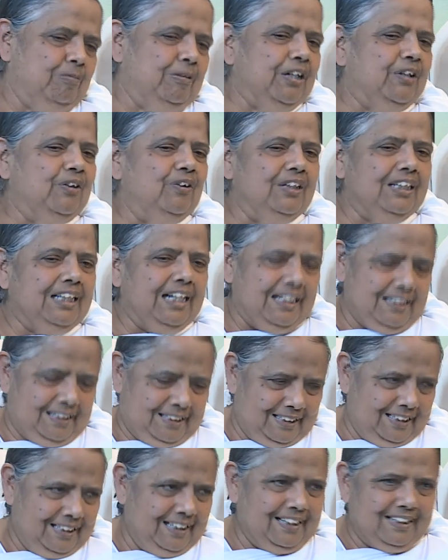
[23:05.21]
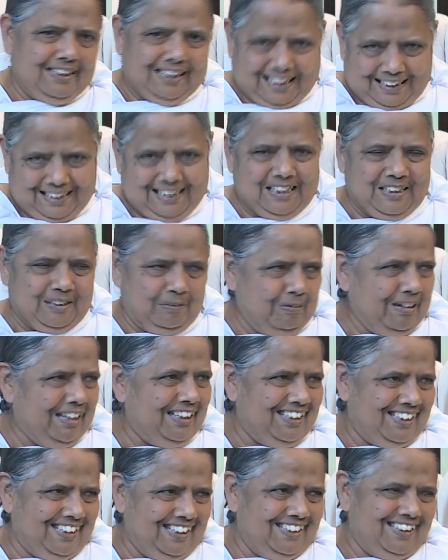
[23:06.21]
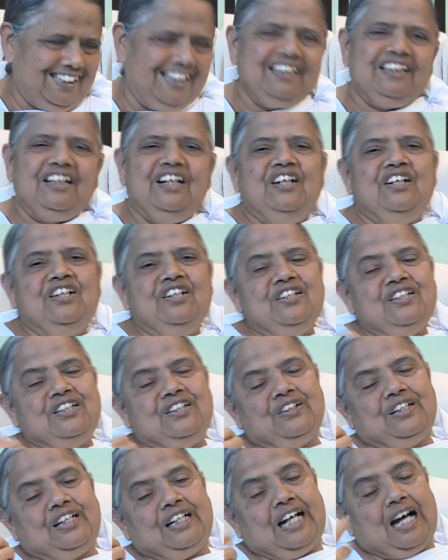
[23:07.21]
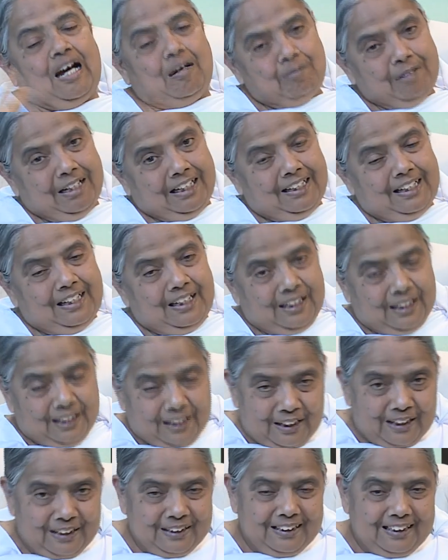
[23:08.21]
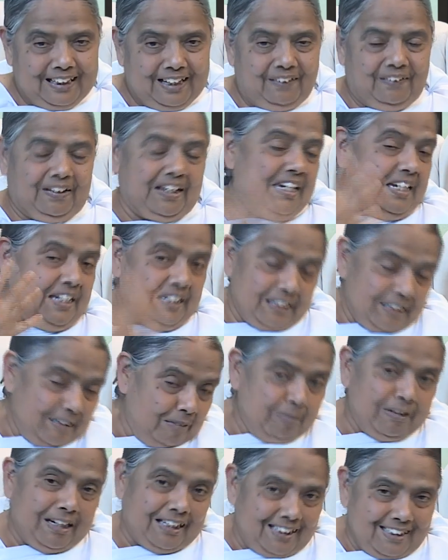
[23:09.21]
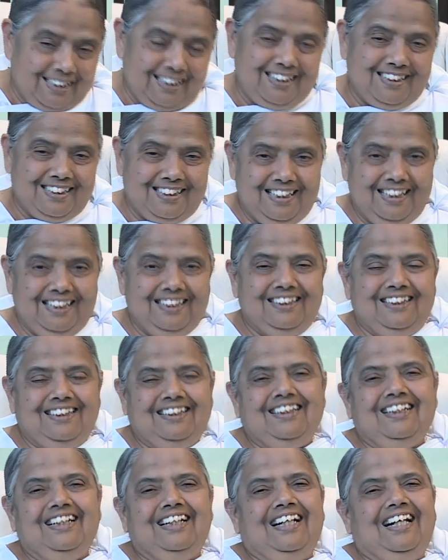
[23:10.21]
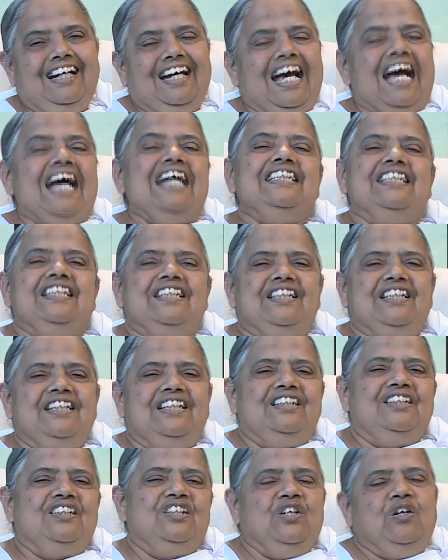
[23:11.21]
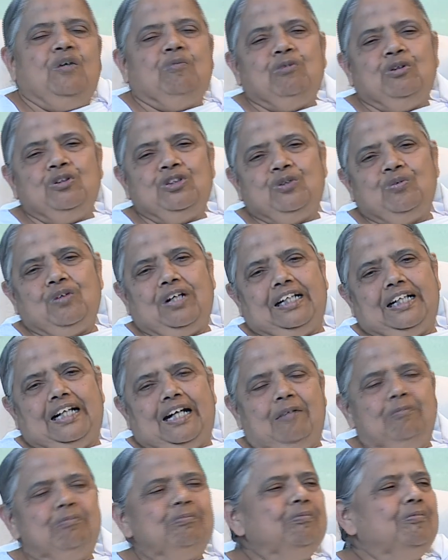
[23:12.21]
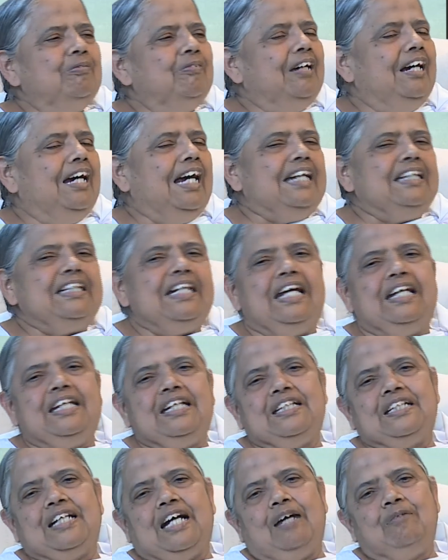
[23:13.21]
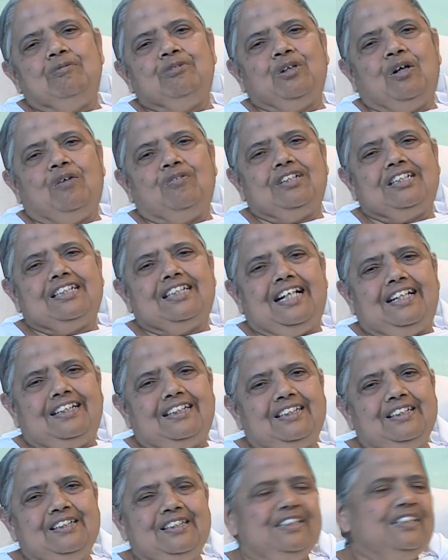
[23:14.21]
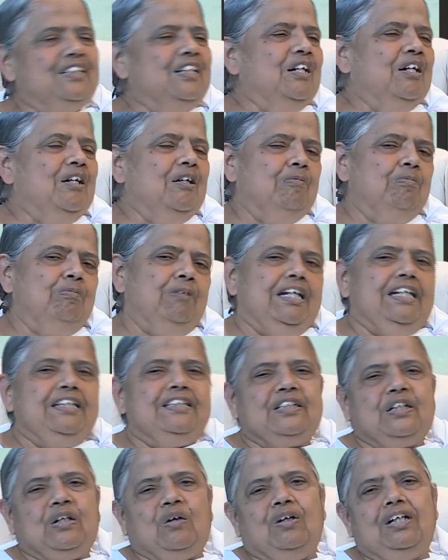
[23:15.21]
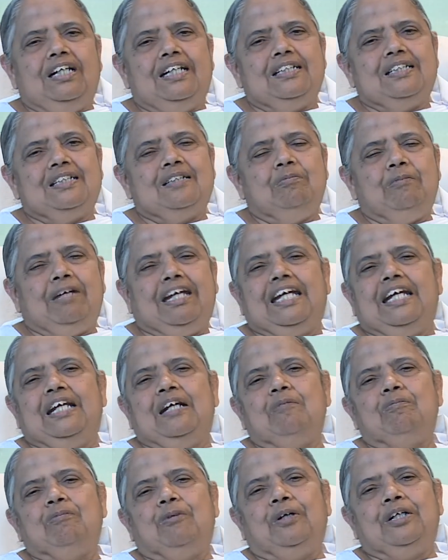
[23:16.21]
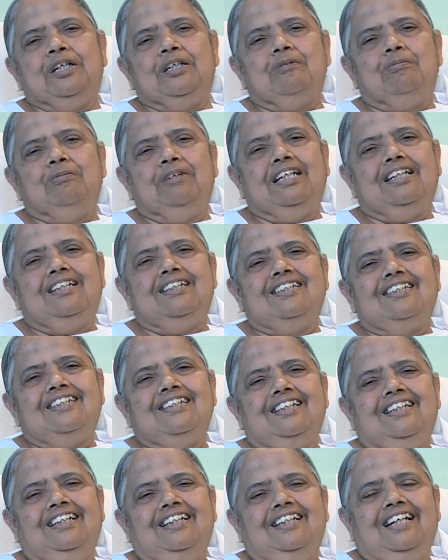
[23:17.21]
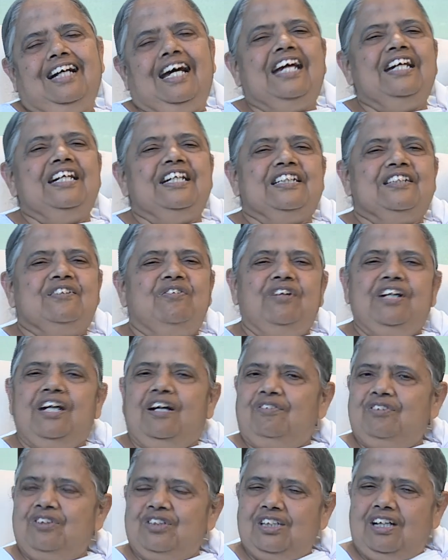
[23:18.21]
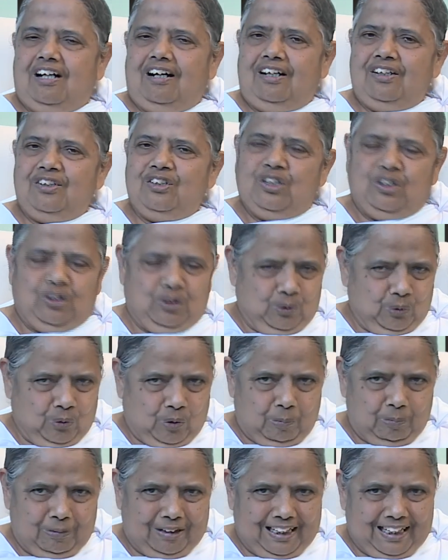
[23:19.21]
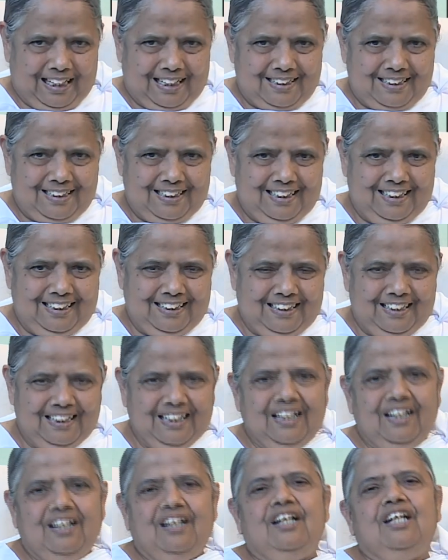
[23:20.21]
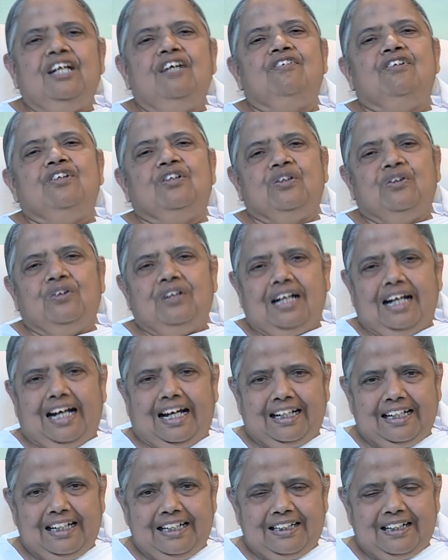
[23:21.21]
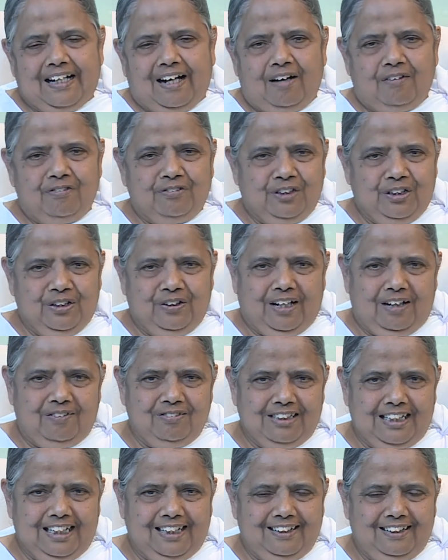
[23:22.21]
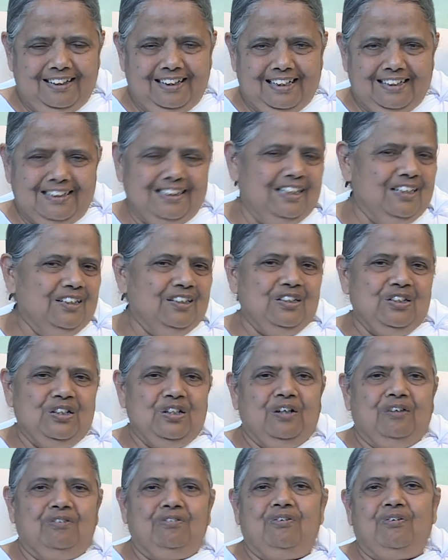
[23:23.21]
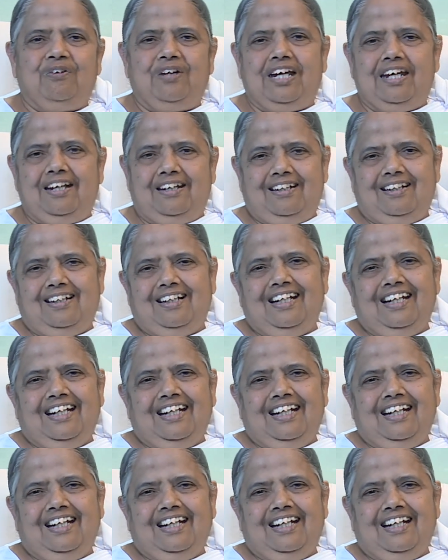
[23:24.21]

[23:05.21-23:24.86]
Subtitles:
But don't consider that as meditation. To come and learn the real meditation as it is, you're most welcome at any time to our centers. Please call us, make an appointment, and it's free of charge, no obligation. If you don't like it after you have taken lessons, you're free.